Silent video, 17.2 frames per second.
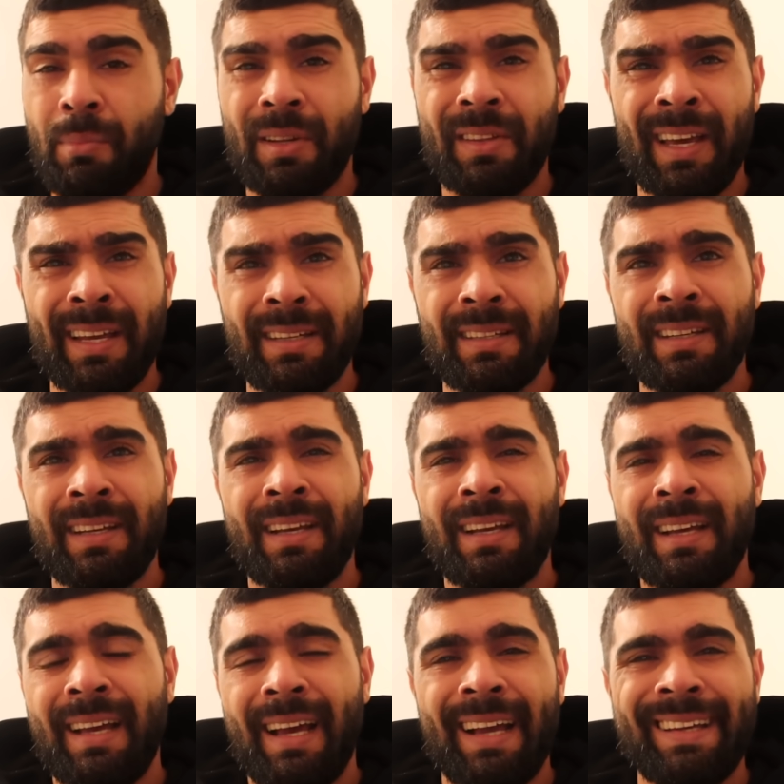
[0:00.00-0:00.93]
But then
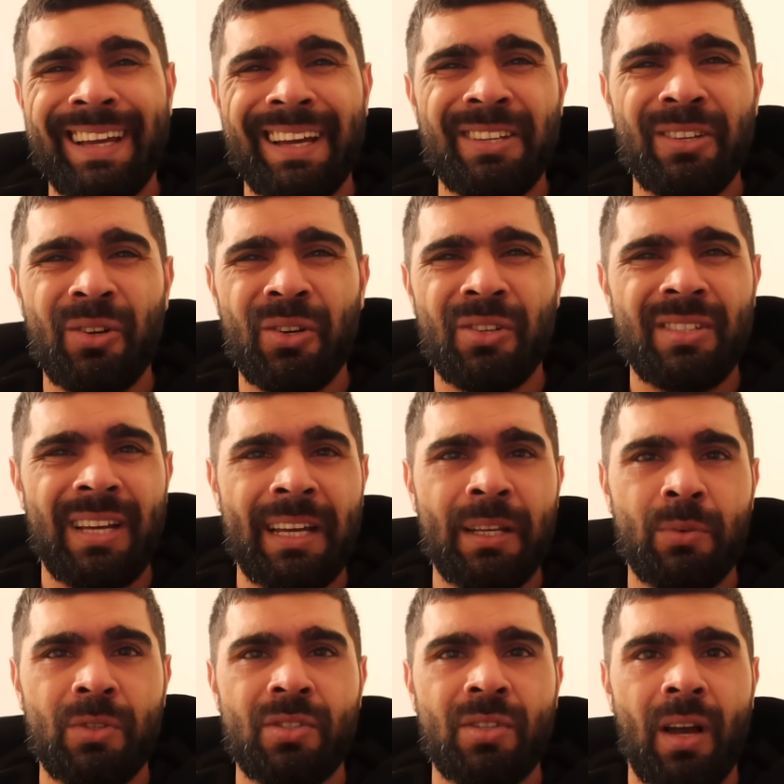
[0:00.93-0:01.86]
again, you could tell
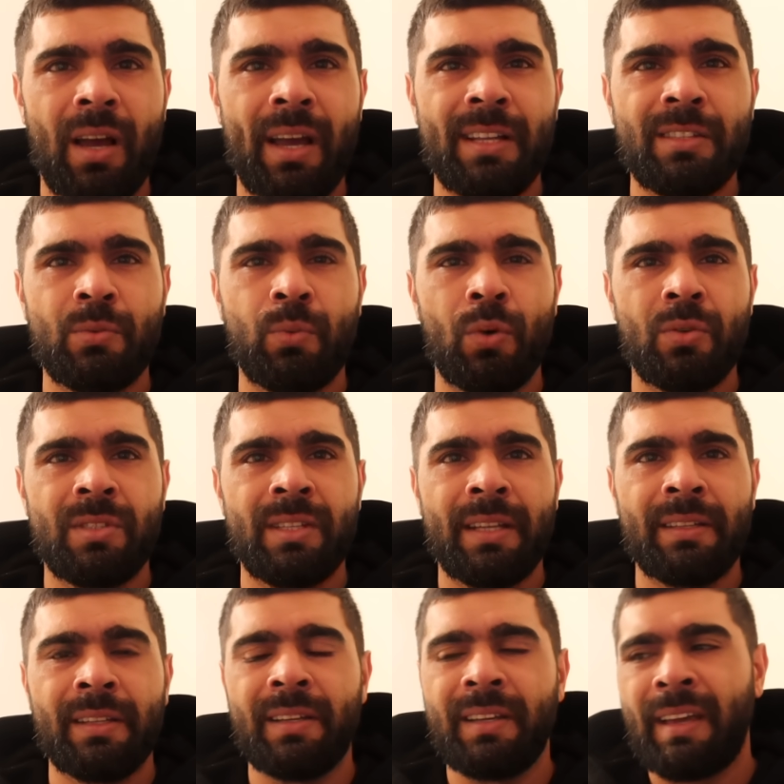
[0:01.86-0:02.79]
he was tired towards the
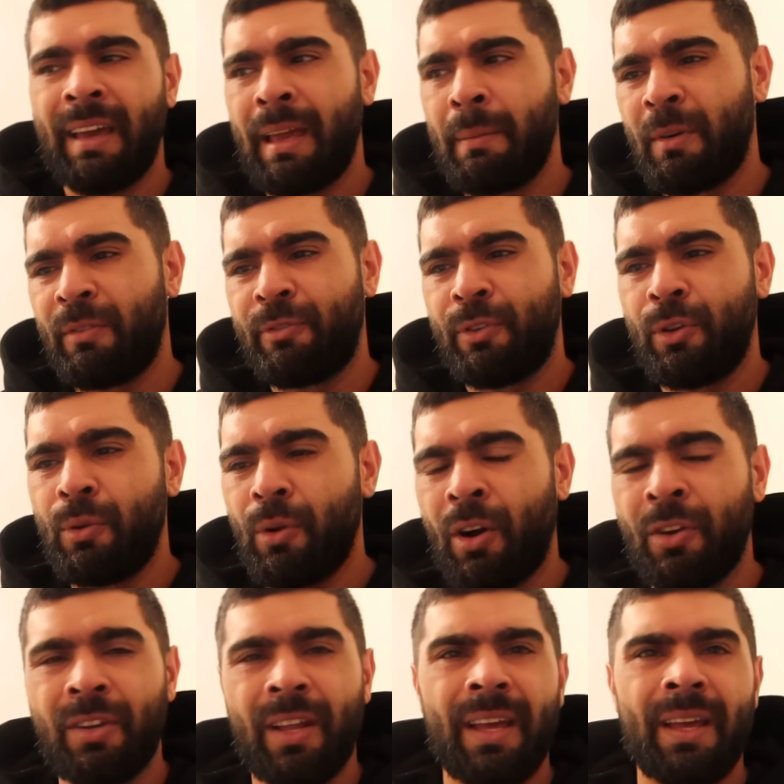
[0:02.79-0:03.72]
end of the game. A few
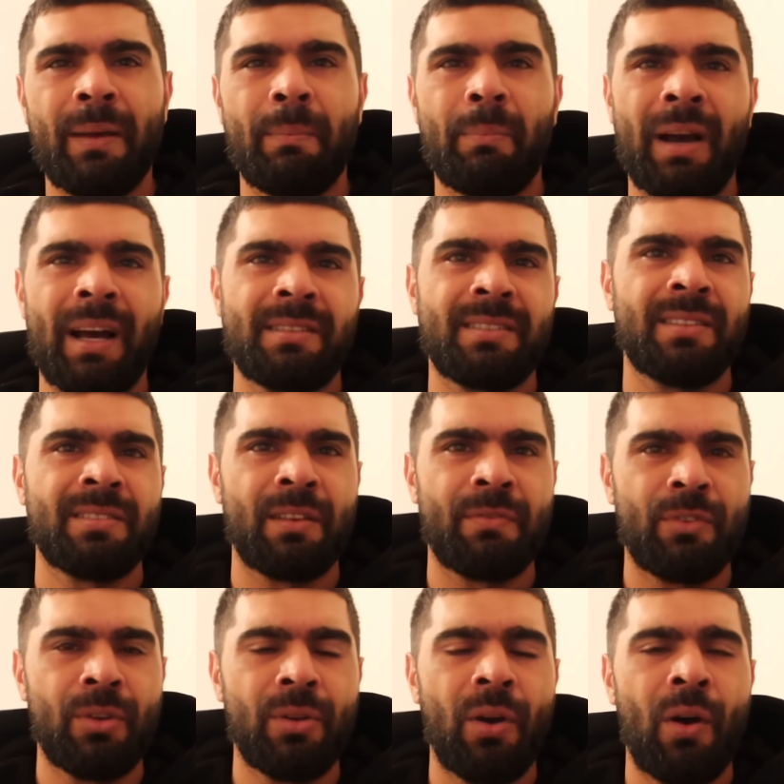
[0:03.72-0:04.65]
under-hit passes, a
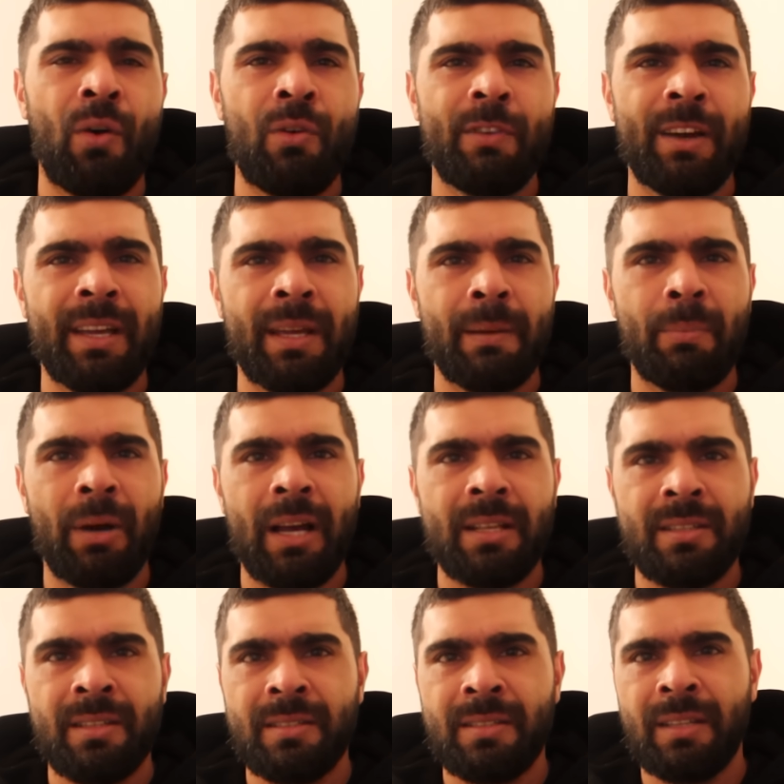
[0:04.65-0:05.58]
few over-hit
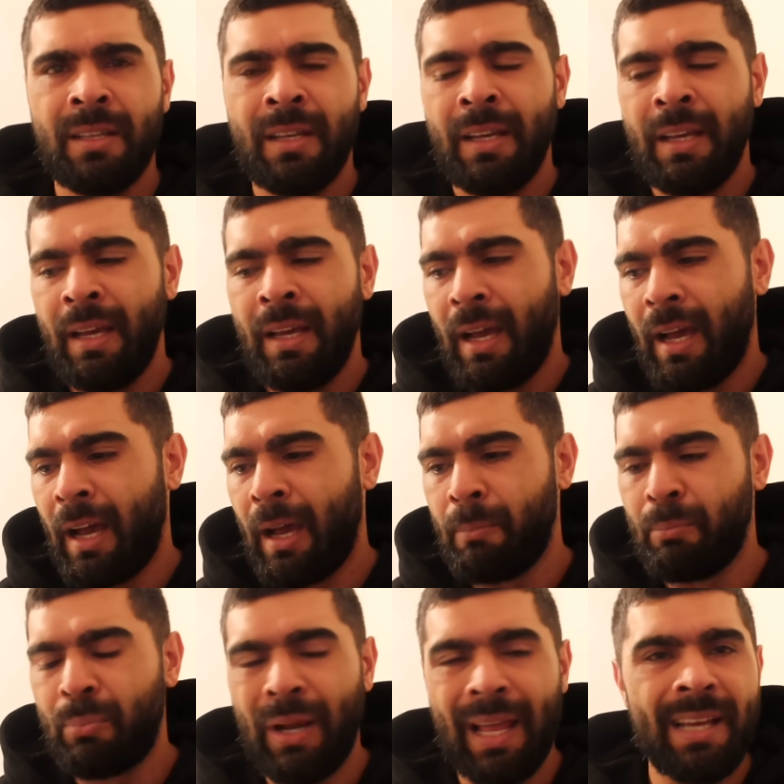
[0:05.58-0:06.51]
passes.
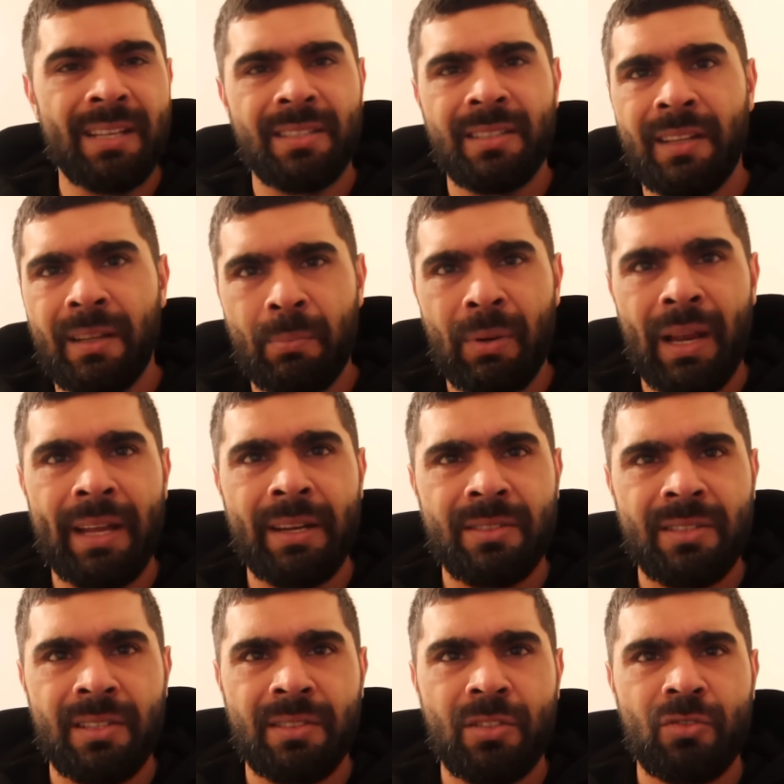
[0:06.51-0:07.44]
Um, players in, playing
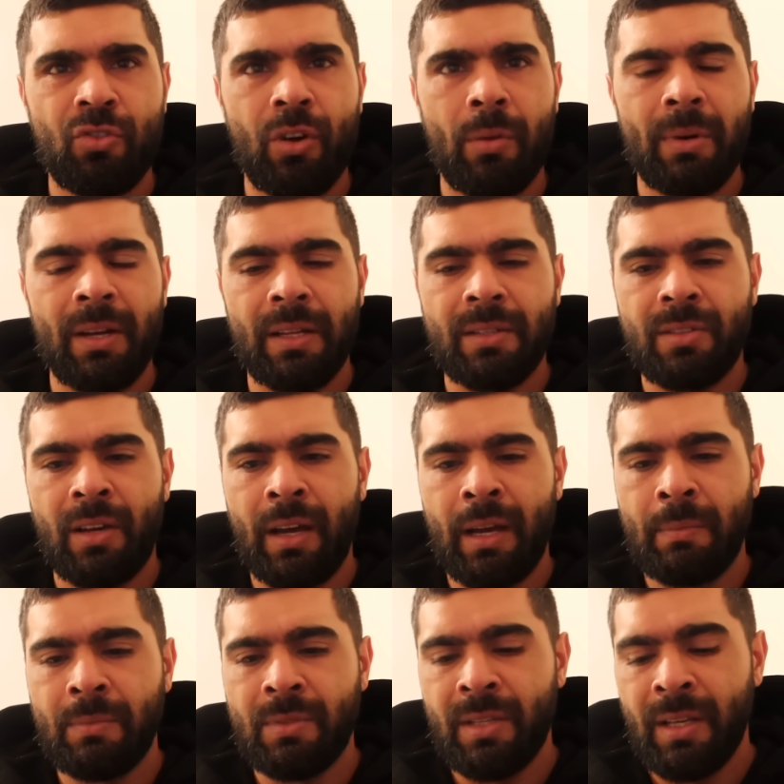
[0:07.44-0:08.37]
us into trouble at
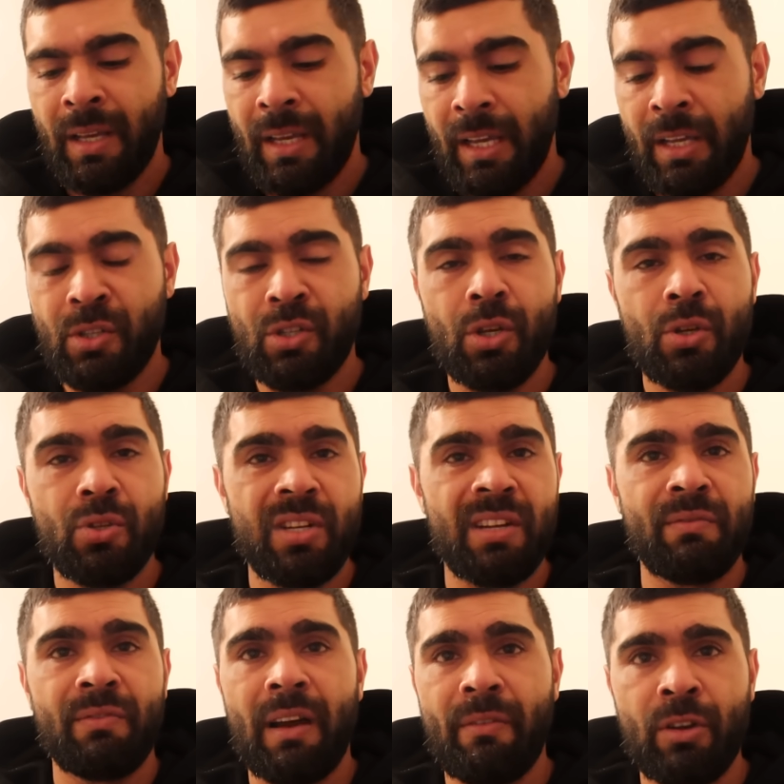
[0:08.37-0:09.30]
times. He's
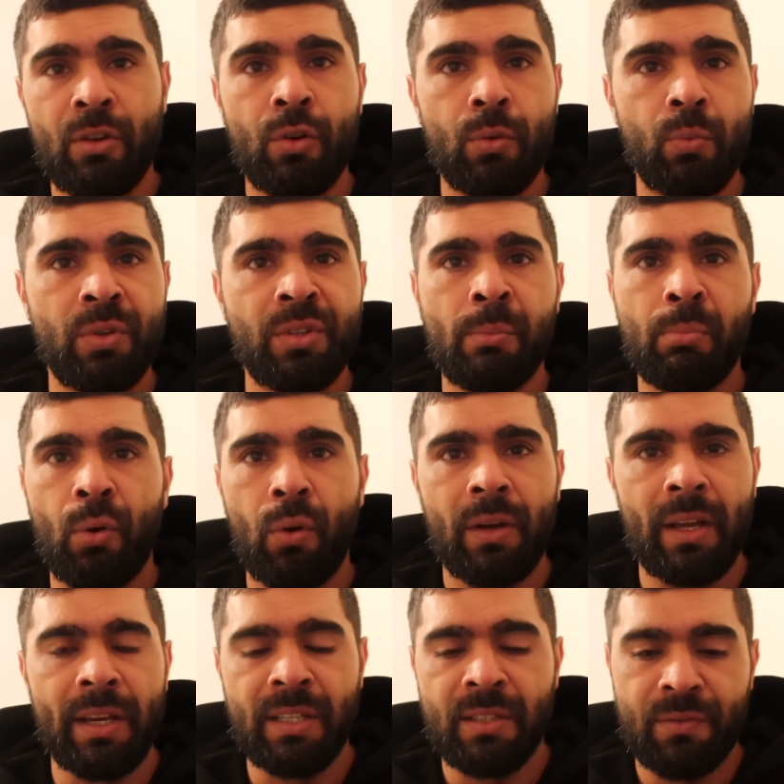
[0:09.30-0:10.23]
usually very good with the
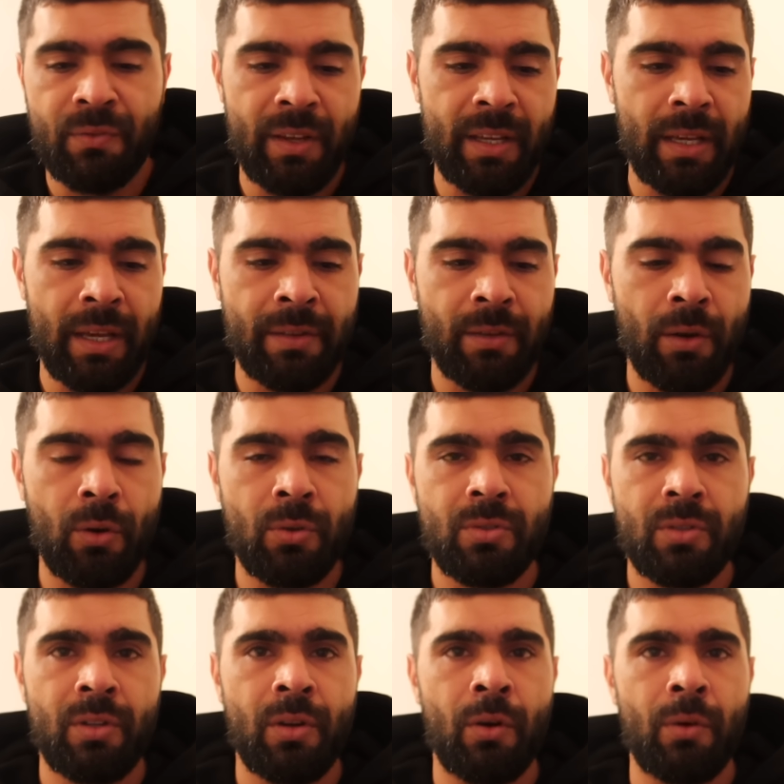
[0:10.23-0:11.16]
ball at his feet and
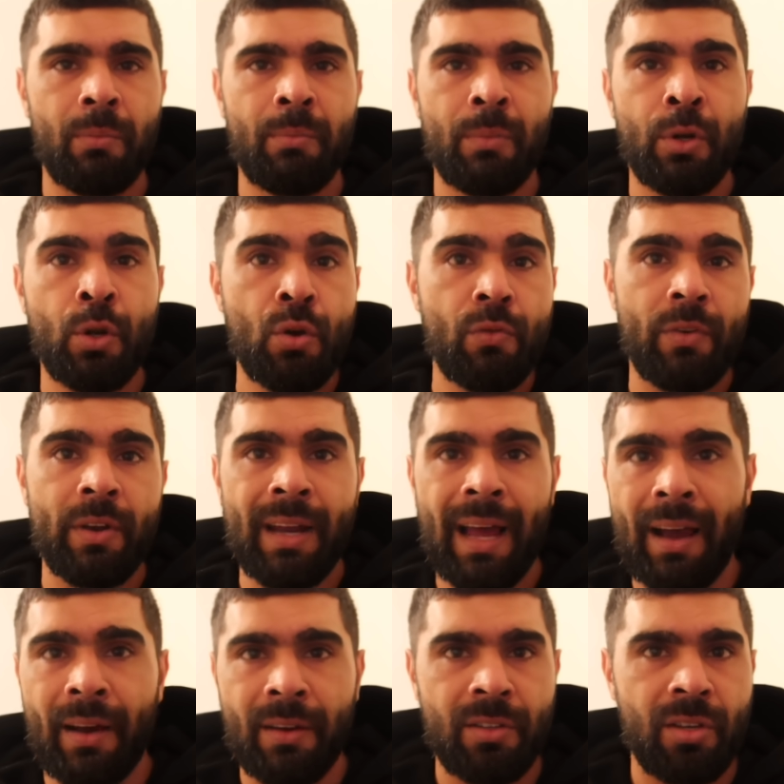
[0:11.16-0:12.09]
those, you know, manoeuvring
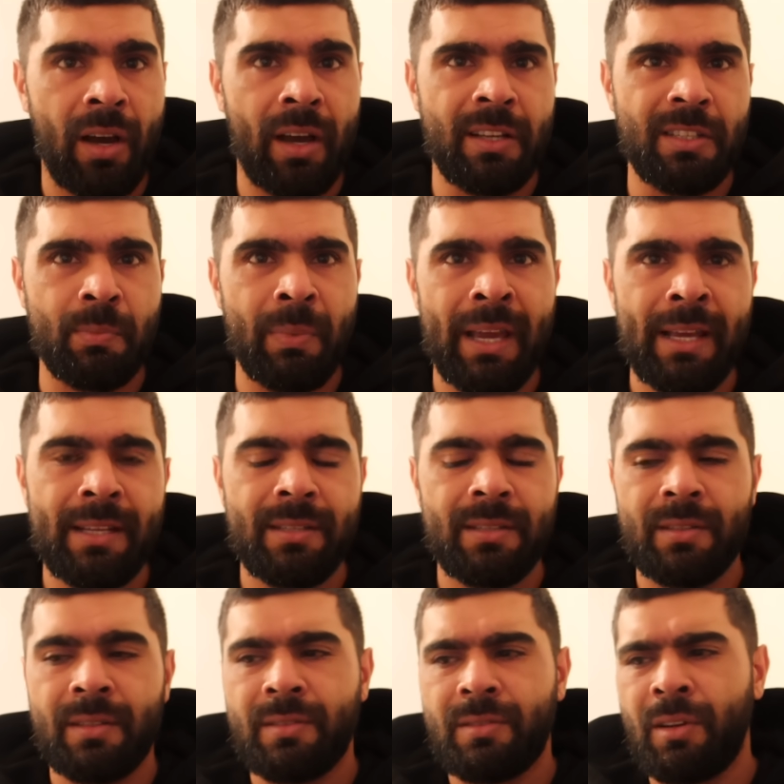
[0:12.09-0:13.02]
out of tight
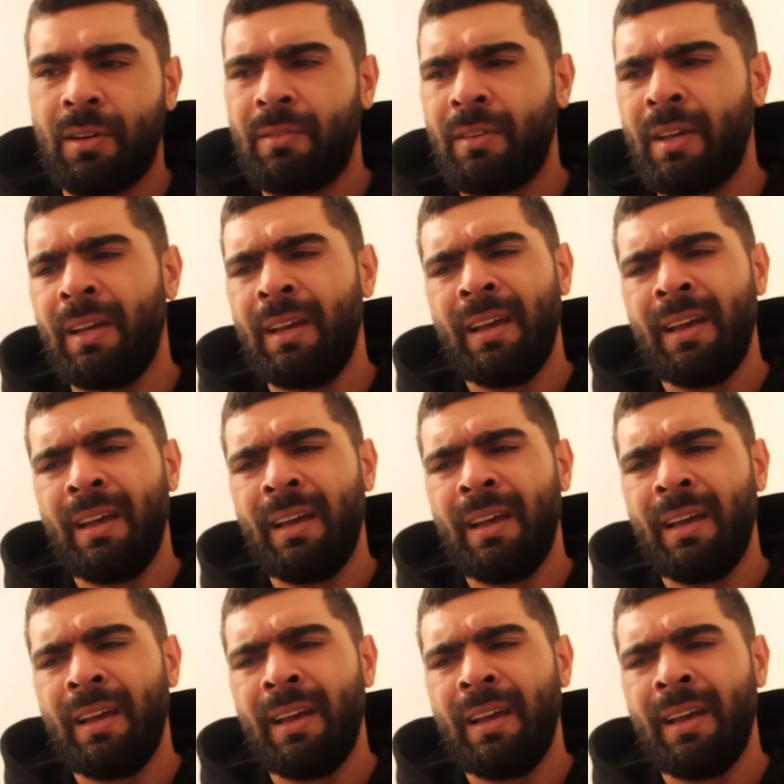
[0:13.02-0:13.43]
spaces and stuff.